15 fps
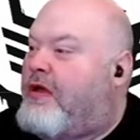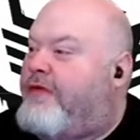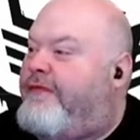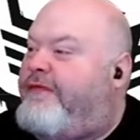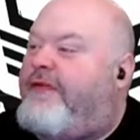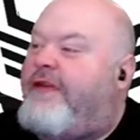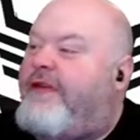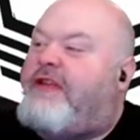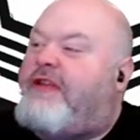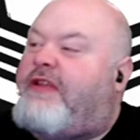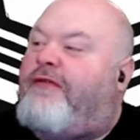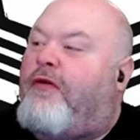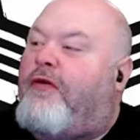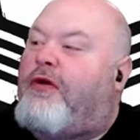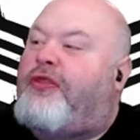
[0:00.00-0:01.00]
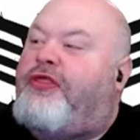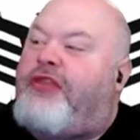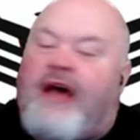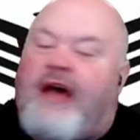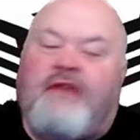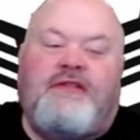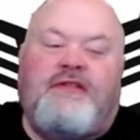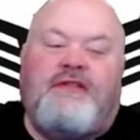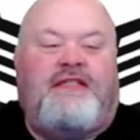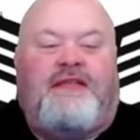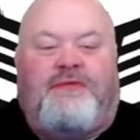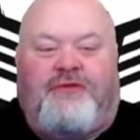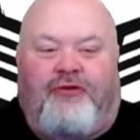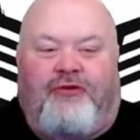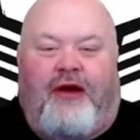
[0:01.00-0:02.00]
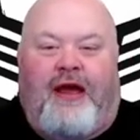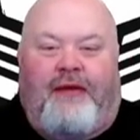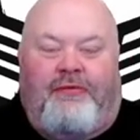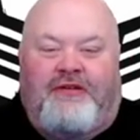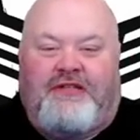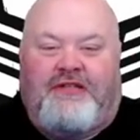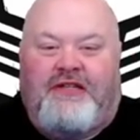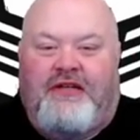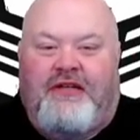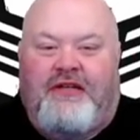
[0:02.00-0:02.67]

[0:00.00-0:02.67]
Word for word: 54,000 subscribers.